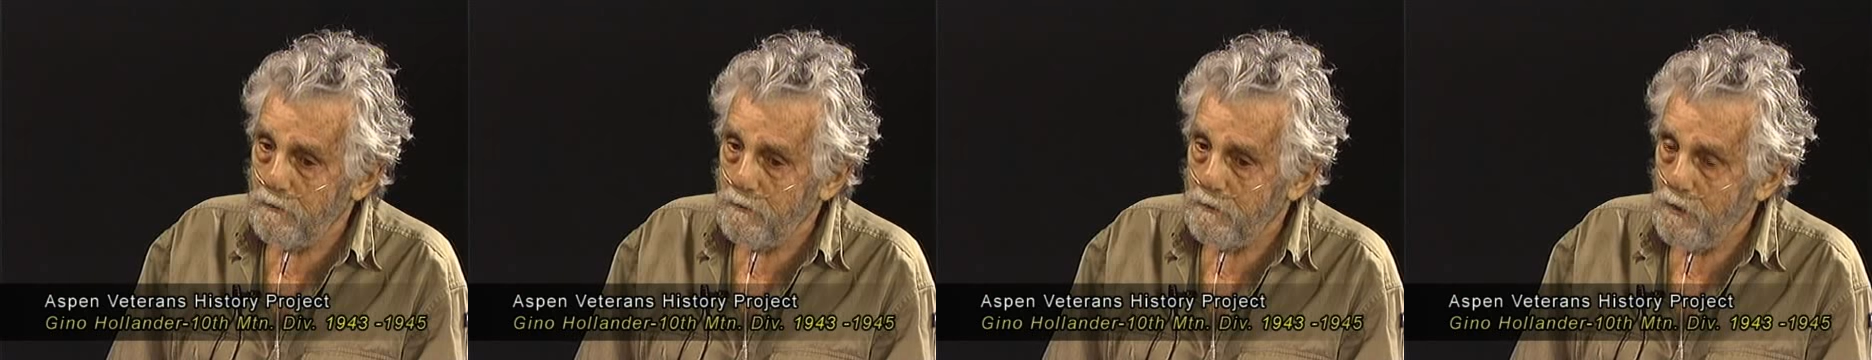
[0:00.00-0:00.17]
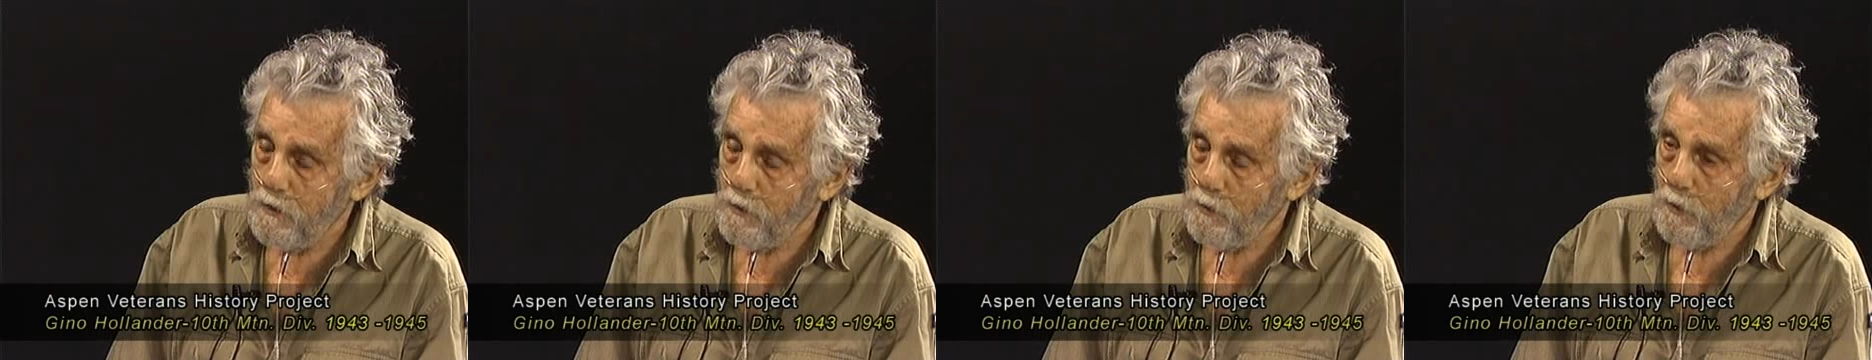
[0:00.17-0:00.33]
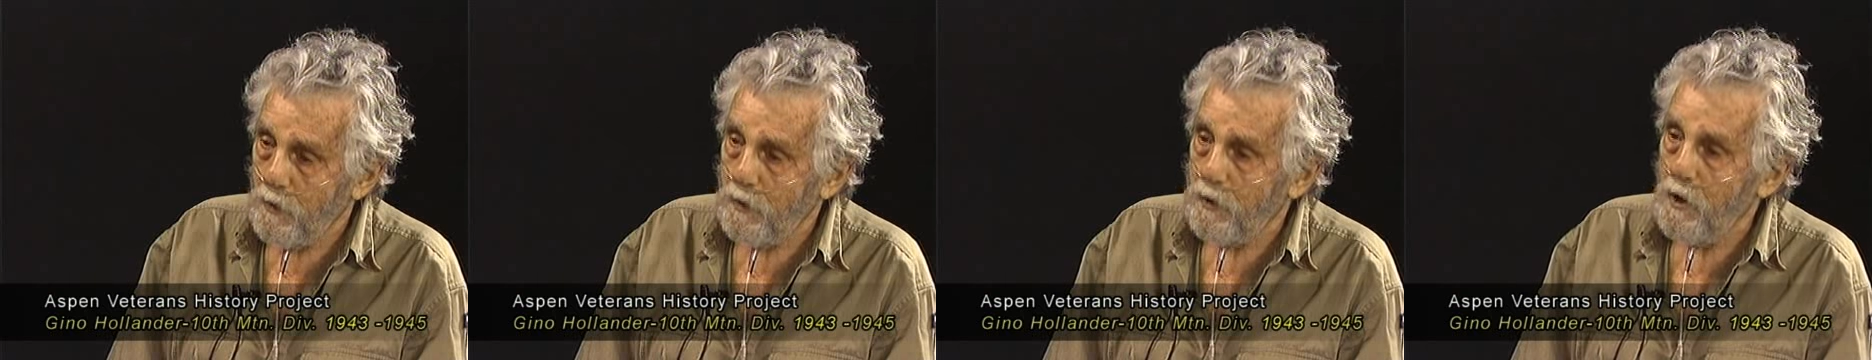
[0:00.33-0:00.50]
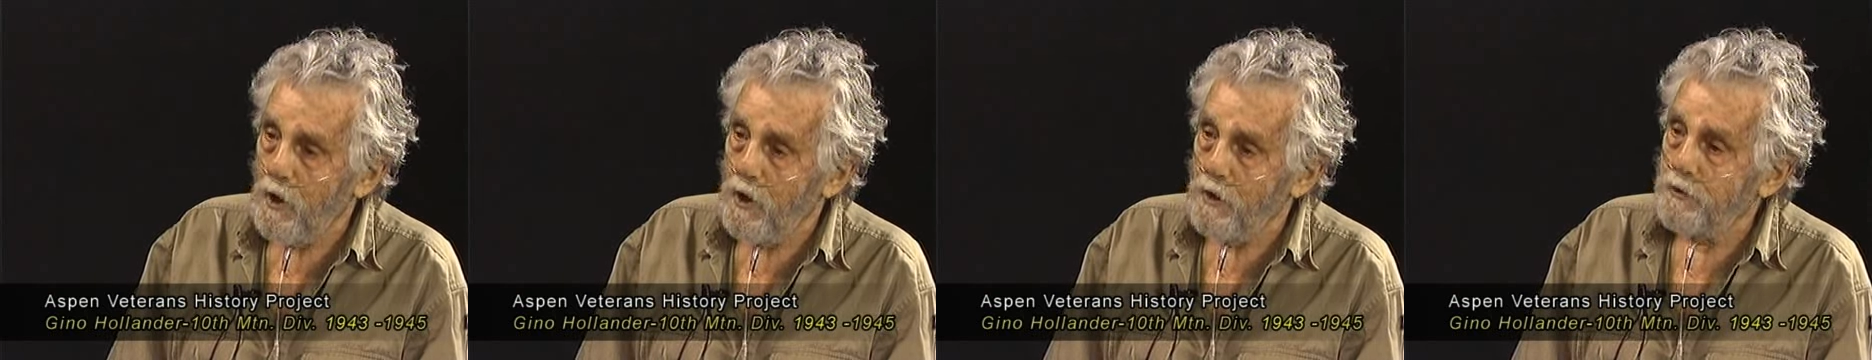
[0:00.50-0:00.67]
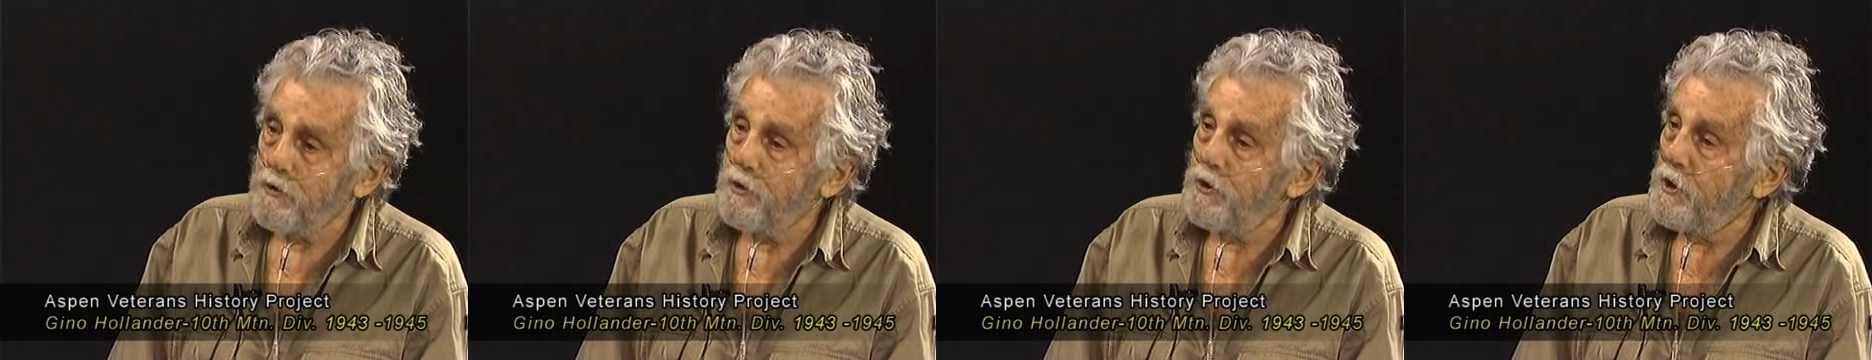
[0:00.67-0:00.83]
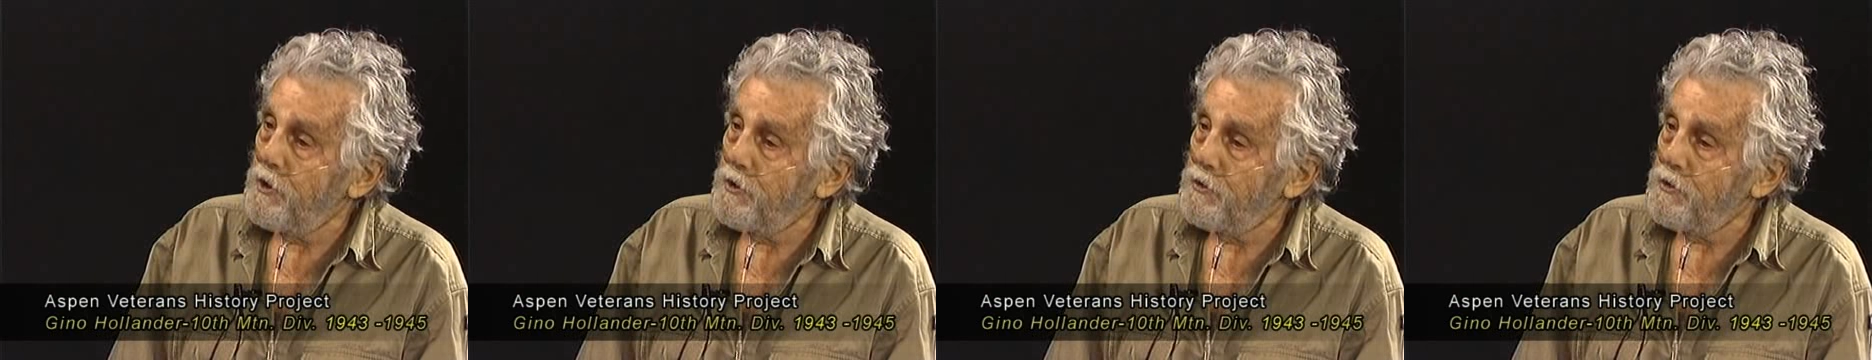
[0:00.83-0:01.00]
They were
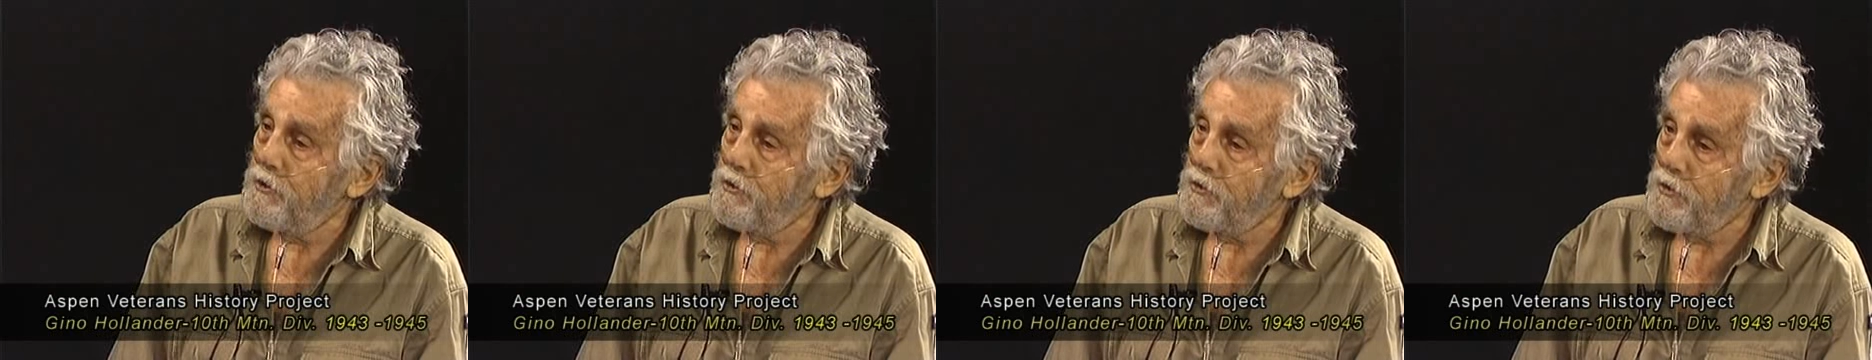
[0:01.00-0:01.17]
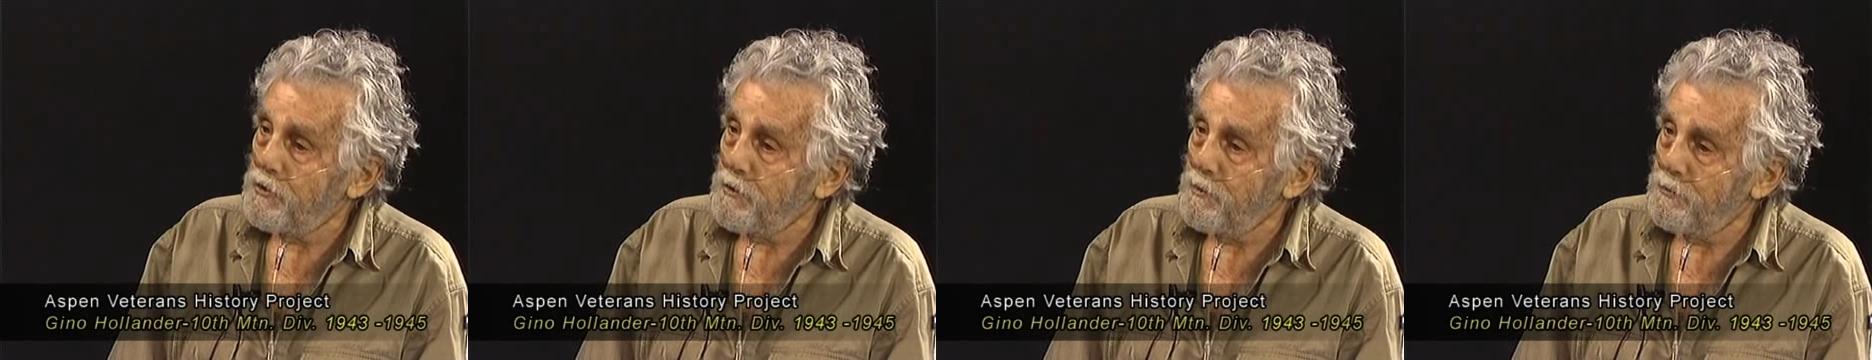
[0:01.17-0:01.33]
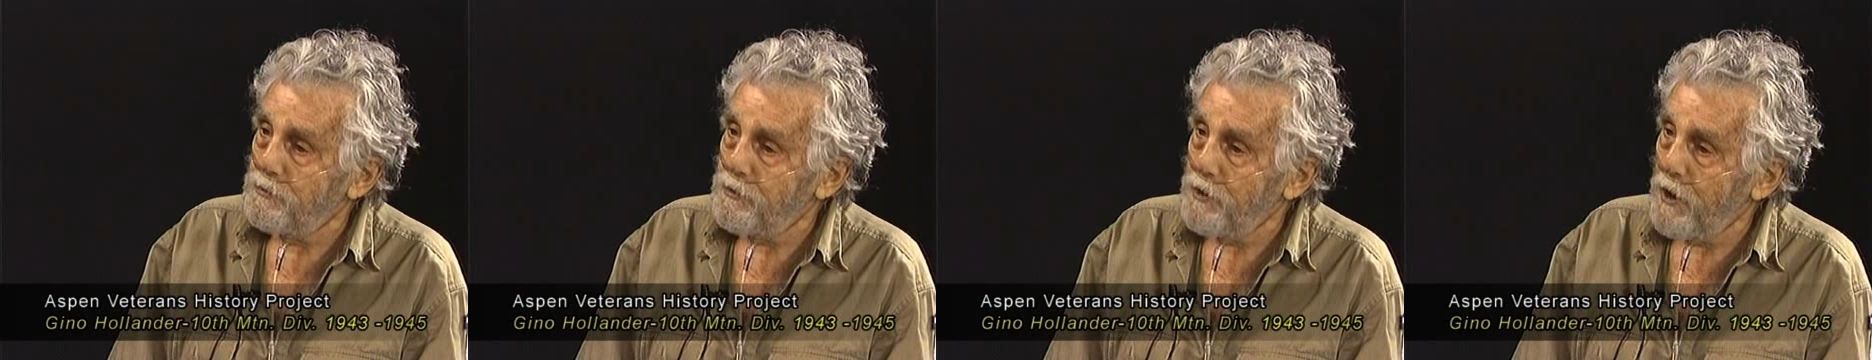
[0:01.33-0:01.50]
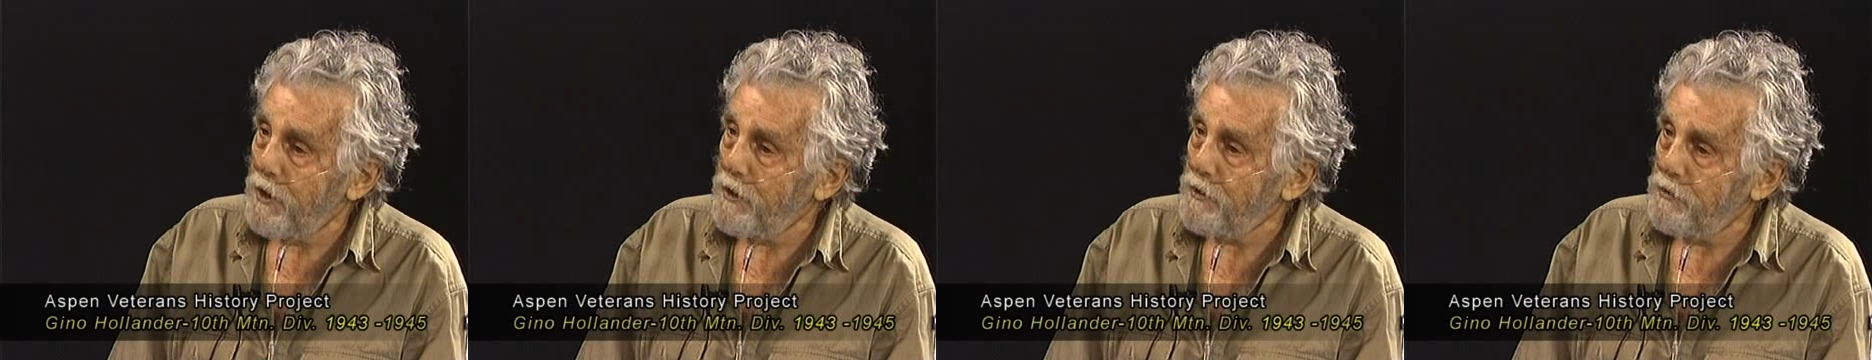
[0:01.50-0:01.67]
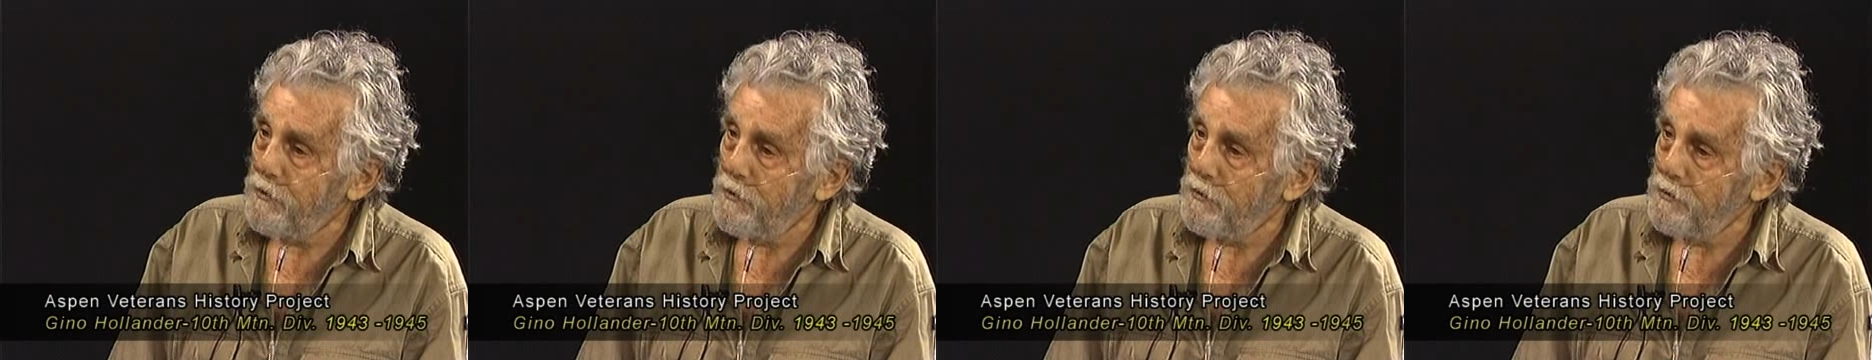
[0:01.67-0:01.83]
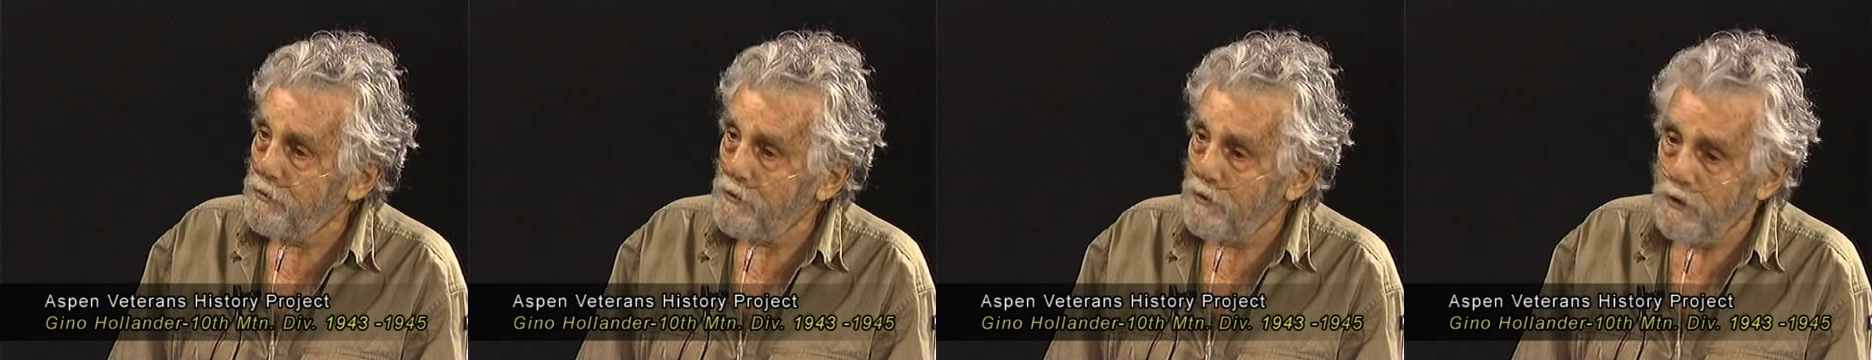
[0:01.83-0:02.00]
conscientious
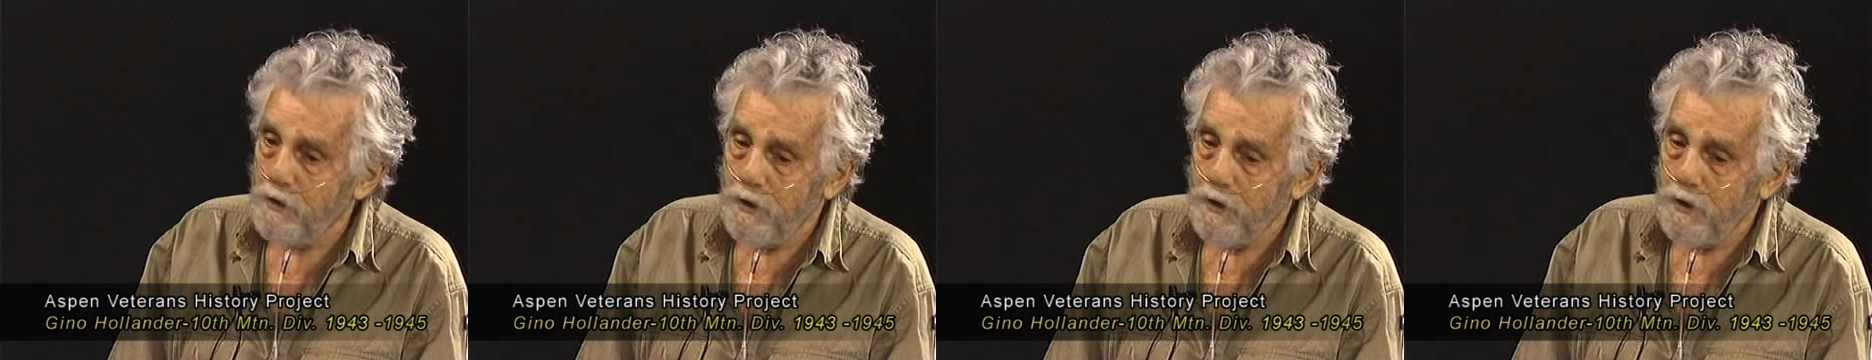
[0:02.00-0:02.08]
objectors,